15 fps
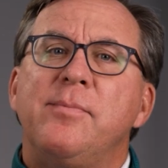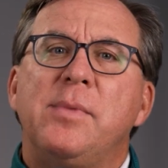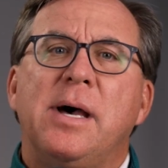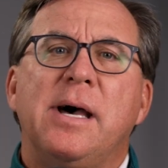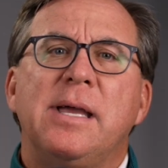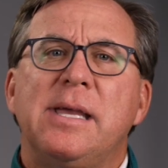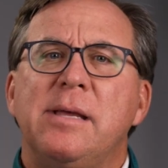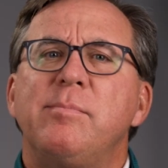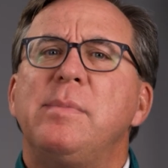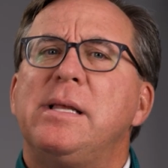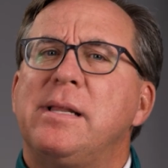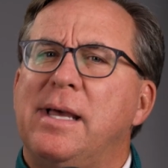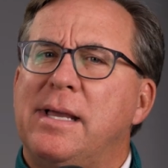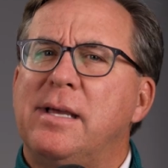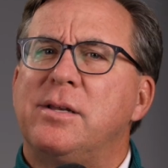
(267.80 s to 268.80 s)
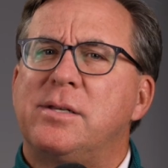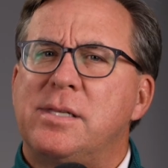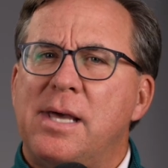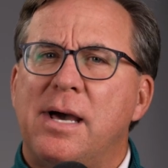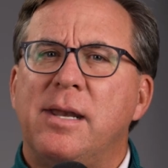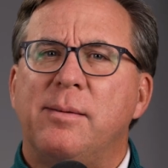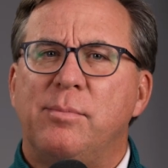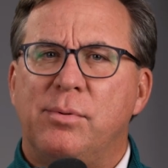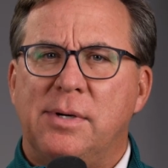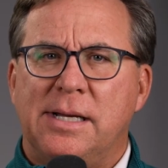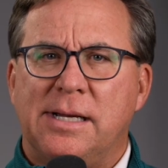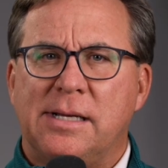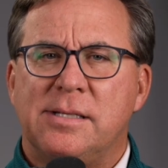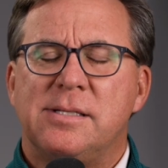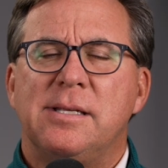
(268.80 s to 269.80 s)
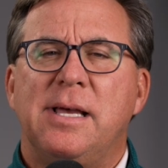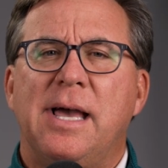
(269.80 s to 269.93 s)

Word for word: uh, hit me like a ton of bricks.